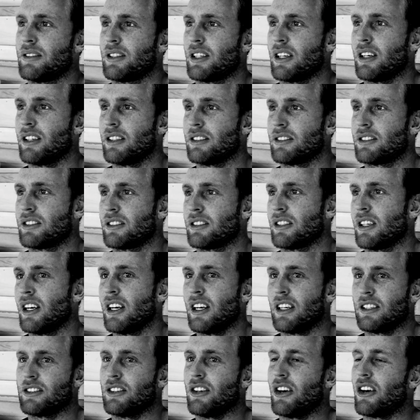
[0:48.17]
So it's
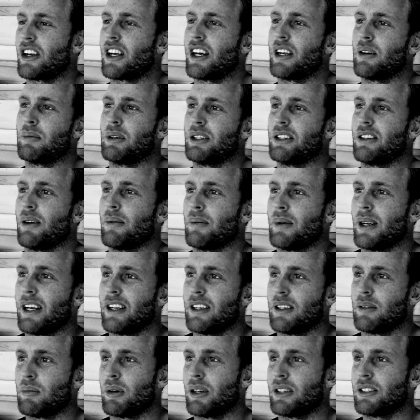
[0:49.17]
not going to be
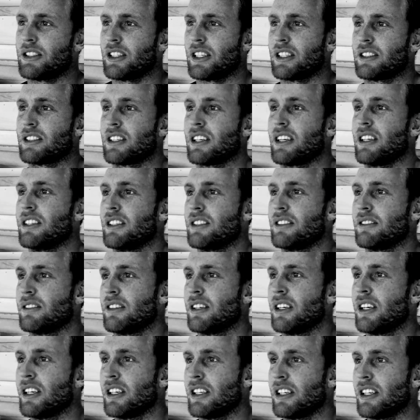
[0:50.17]
dominated by jet ski,
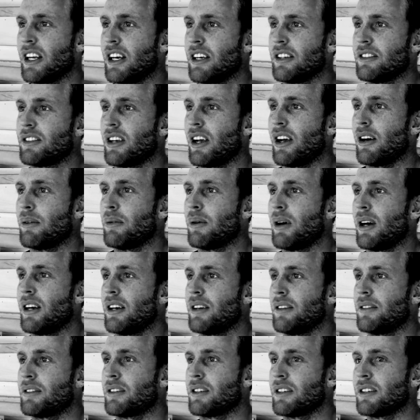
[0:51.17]
tow
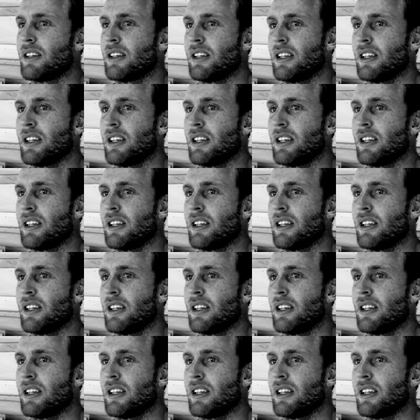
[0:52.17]
waves.